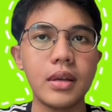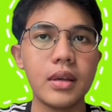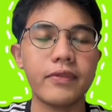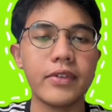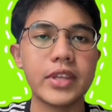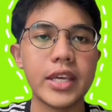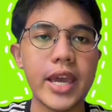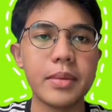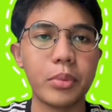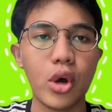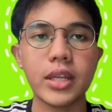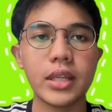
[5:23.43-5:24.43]

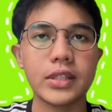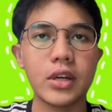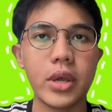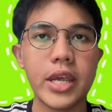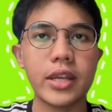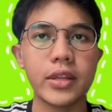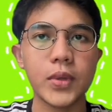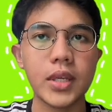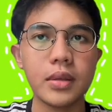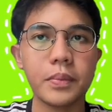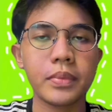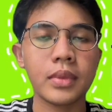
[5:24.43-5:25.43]
58.08
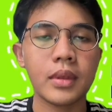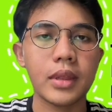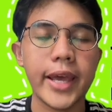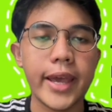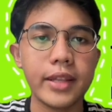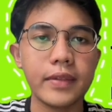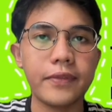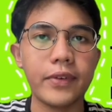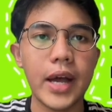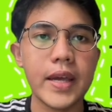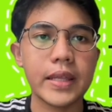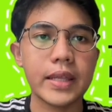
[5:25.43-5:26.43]
Newton. Then
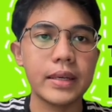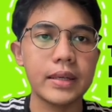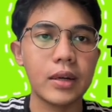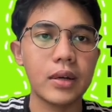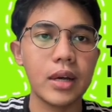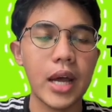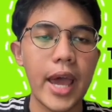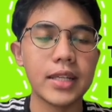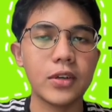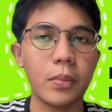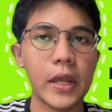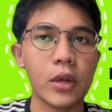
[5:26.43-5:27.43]
find the
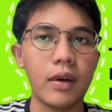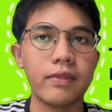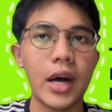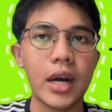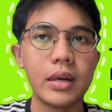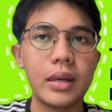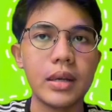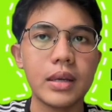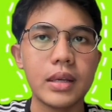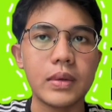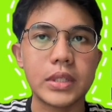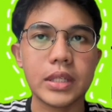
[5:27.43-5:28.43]
X component of R,
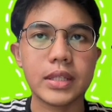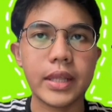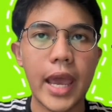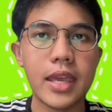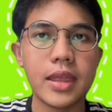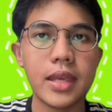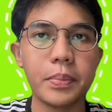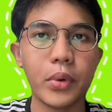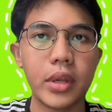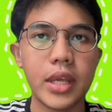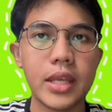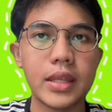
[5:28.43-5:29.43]
which is
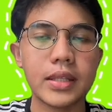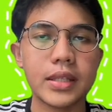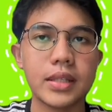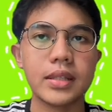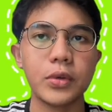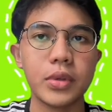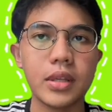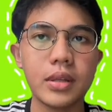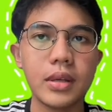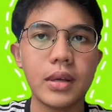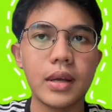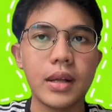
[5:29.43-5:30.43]
19.86 Newton.
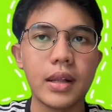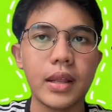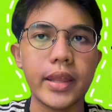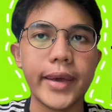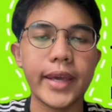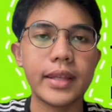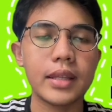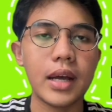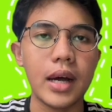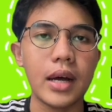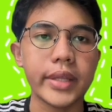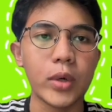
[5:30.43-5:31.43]
Then
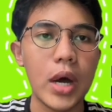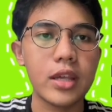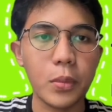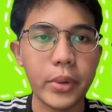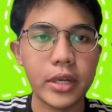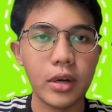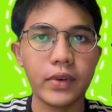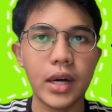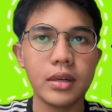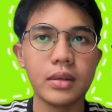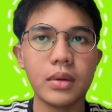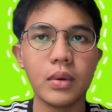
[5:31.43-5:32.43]
the Y component of
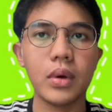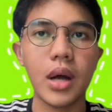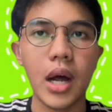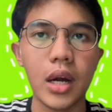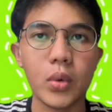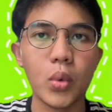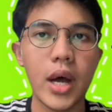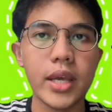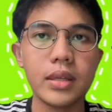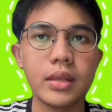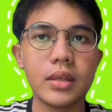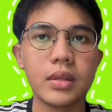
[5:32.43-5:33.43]
R,
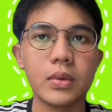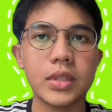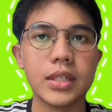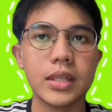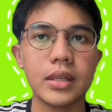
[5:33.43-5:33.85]
Ry, which is